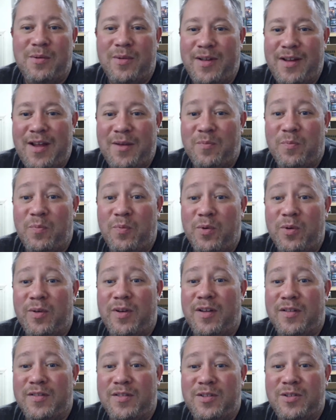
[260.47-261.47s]
It had
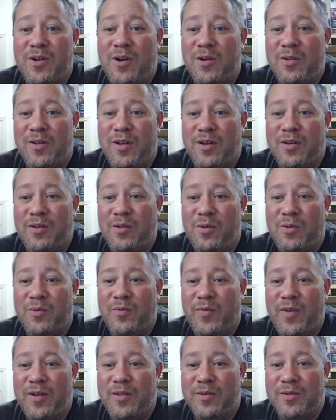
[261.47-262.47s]
brilliant scarlet and gold
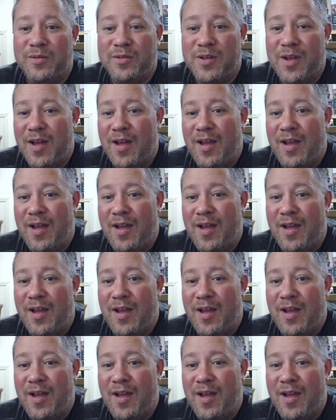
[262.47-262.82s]
feathers.